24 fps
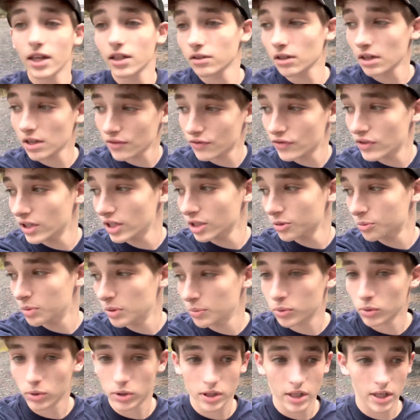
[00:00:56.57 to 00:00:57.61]
a lot of things,
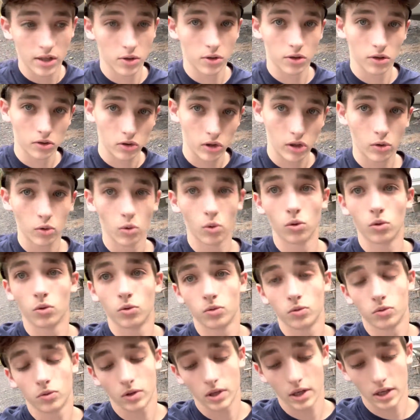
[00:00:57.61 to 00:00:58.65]
people saying they're illegal,
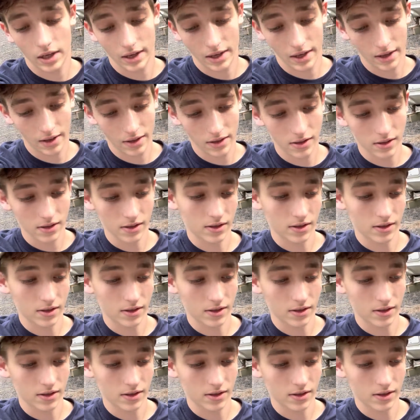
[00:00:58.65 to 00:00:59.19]
and